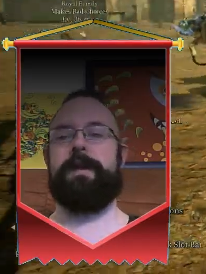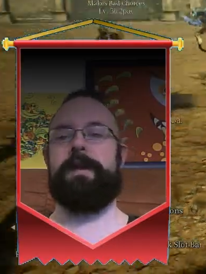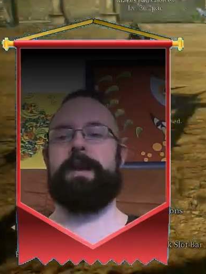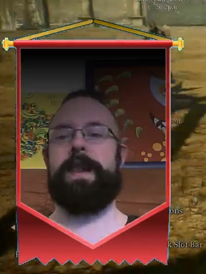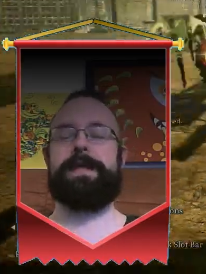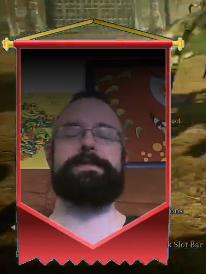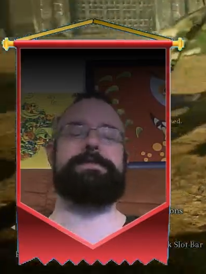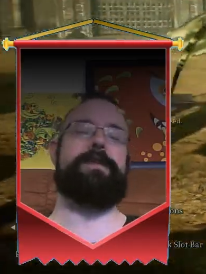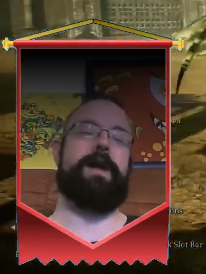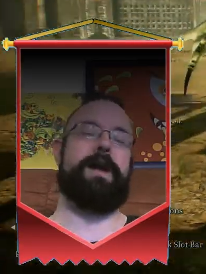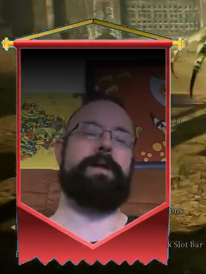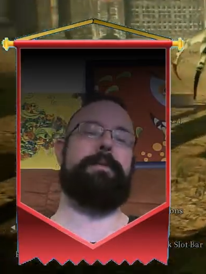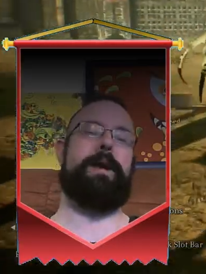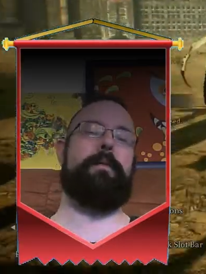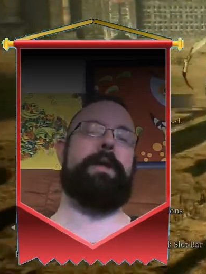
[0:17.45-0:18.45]
Let's
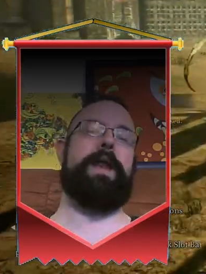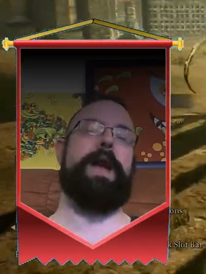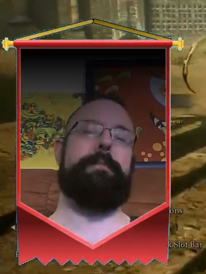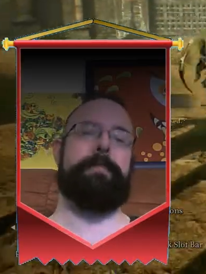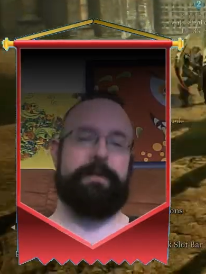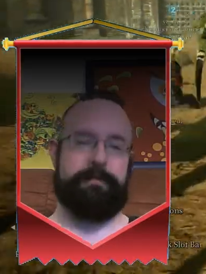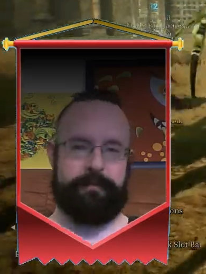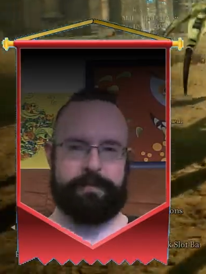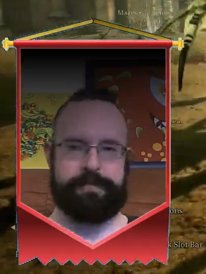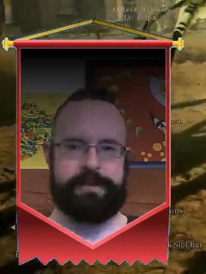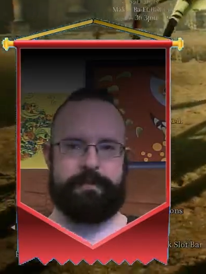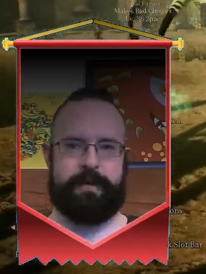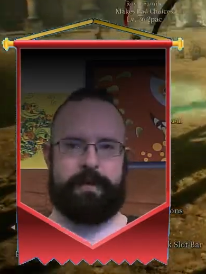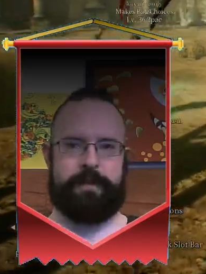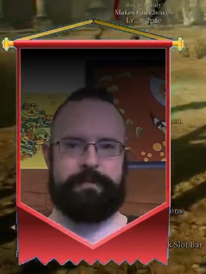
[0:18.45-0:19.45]
talk about what happened
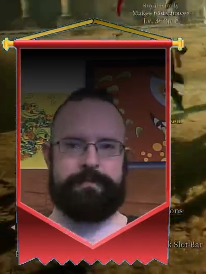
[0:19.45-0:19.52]
first of all.